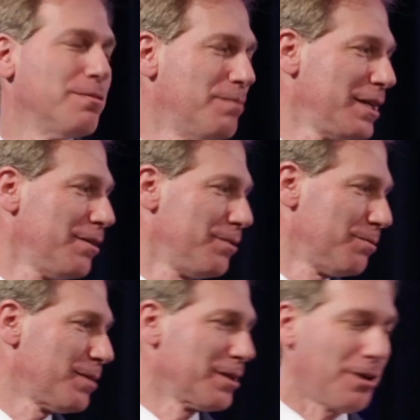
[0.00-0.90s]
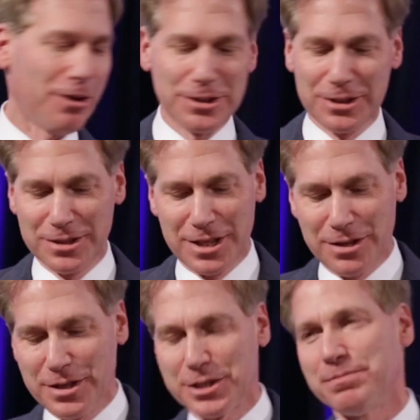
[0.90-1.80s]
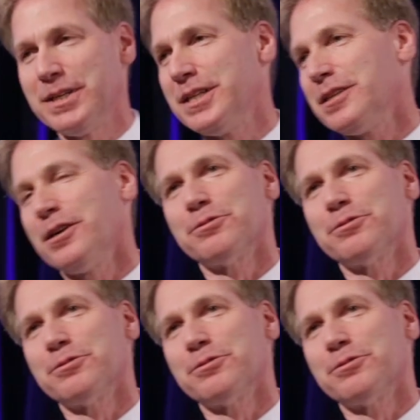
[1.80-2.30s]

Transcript: who many of you probably also know, has been